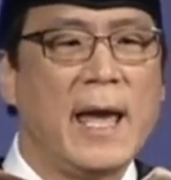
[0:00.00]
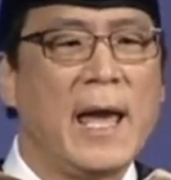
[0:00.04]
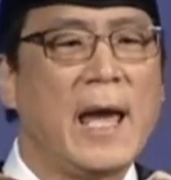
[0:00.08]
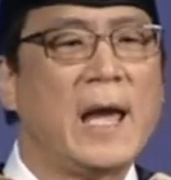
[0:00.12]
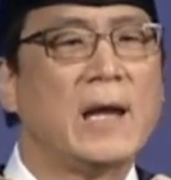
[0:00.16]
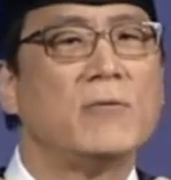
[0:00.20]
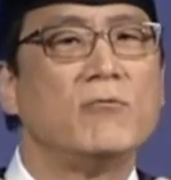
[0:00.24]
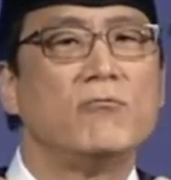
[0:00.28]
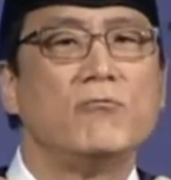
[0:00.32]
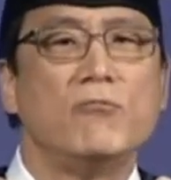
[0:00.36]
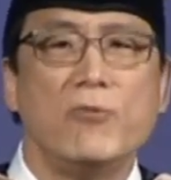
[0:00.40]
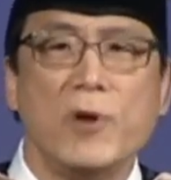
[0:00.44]

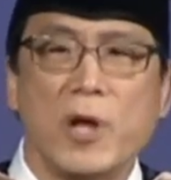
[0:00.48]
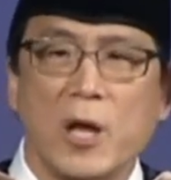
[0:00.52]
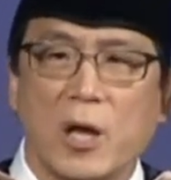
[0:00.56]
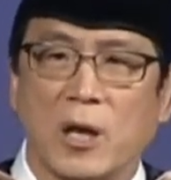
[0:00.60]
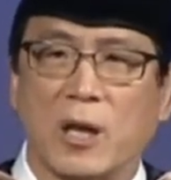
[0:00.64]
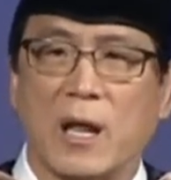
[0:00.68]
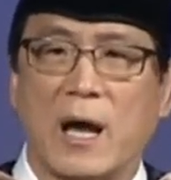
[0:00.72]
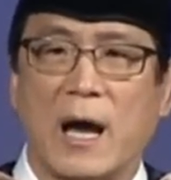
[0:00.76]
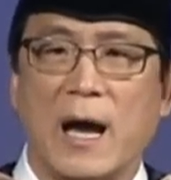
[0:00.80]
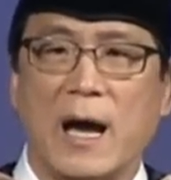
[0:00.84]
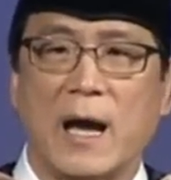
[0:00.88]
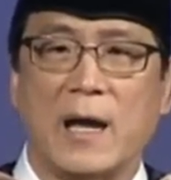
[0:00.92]
and
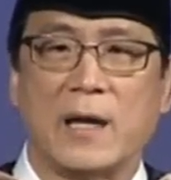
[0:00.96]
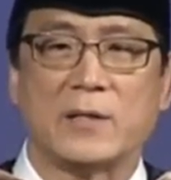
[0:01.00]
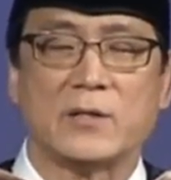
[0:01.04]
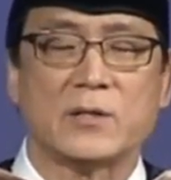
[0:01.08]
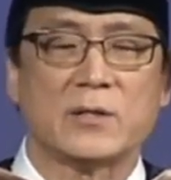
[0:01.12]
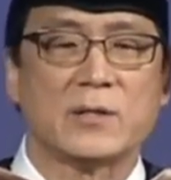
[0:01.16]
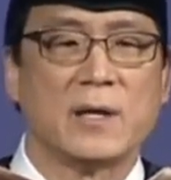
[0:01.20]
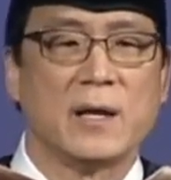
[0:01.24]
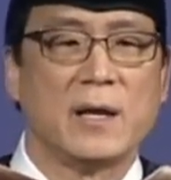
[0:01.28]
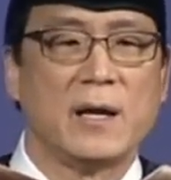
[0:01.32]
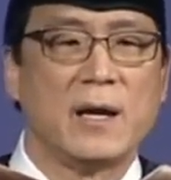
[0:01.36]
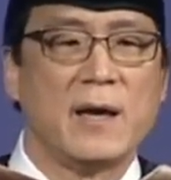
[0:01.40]

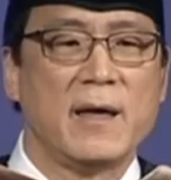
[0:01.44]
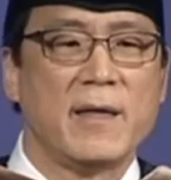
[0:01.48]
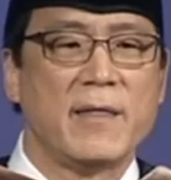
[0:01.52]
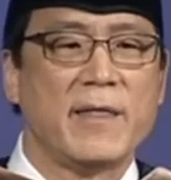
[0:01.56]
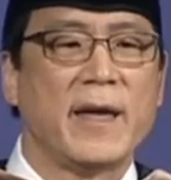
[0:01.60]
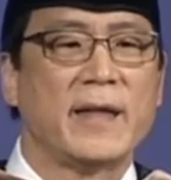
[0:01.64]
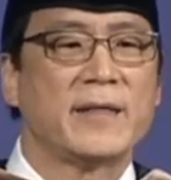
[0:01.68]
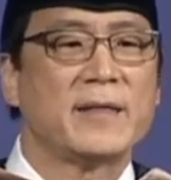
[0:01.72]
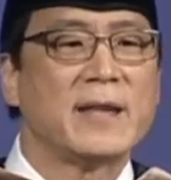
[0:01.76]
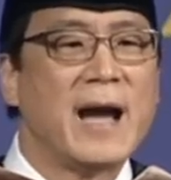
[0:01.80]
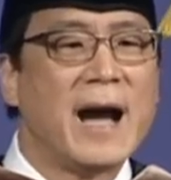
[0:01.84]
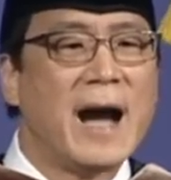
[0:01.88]
realized
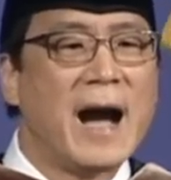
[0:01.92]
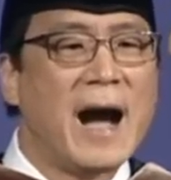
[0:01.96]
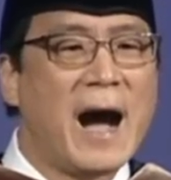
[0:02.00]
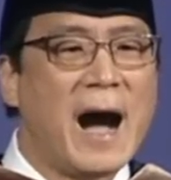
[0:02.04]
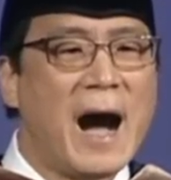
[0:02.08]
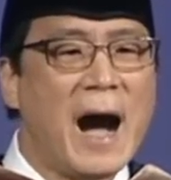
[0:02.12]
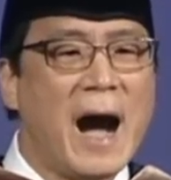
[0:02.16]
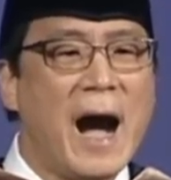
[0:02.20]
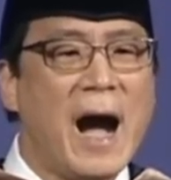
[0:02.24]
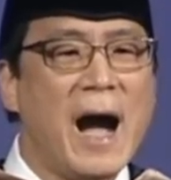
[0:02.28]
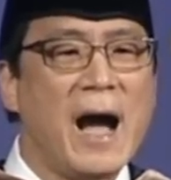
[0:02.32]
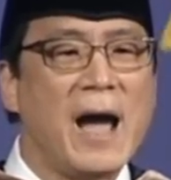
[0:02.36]
that
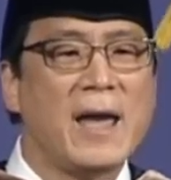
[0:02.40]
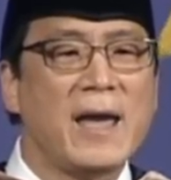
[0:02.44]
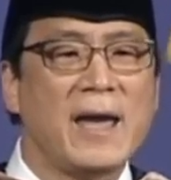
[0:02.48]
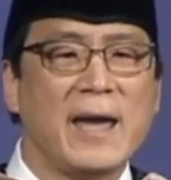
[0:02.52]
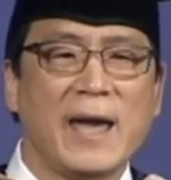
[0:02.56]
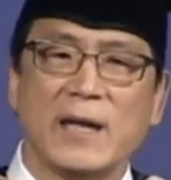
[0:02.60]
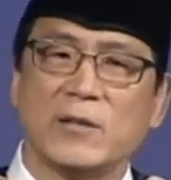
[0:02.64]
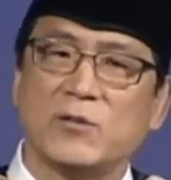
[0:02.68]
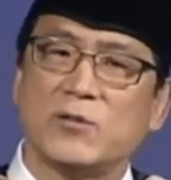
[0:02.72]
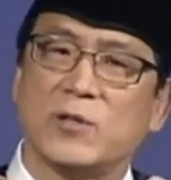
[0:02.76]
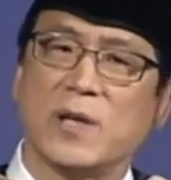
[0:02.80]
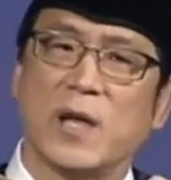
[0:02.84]
I
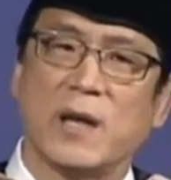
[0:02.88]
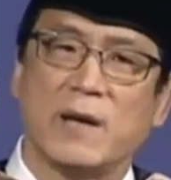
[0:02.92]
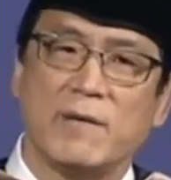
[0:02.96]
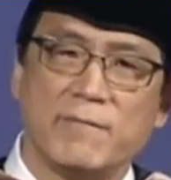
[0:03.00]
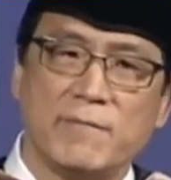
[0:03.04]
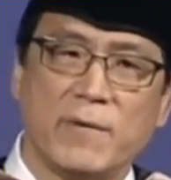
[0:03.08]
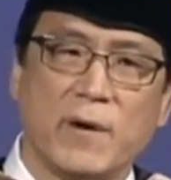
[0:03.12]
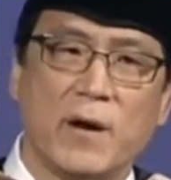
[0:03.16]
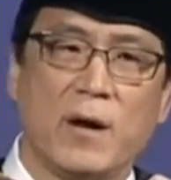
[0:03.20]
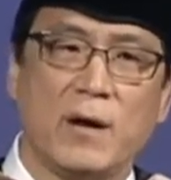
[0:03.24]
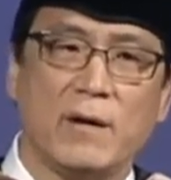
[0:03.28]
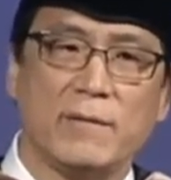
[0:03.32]
had to get
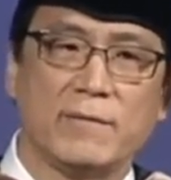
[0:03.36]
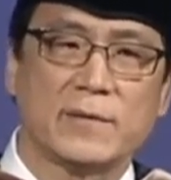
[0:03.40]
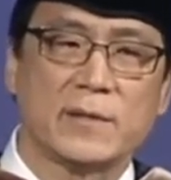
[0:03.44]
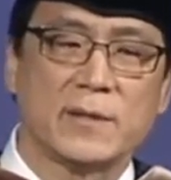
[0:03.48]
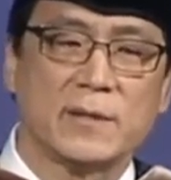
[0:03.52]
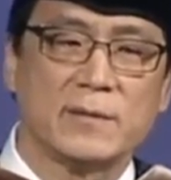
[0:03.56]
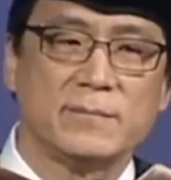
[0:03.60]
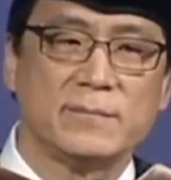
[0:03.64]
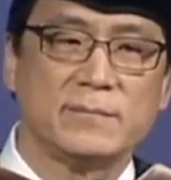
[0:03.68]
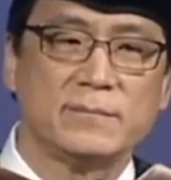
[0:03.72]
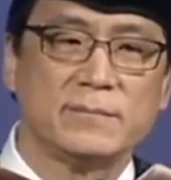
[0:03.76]
involved.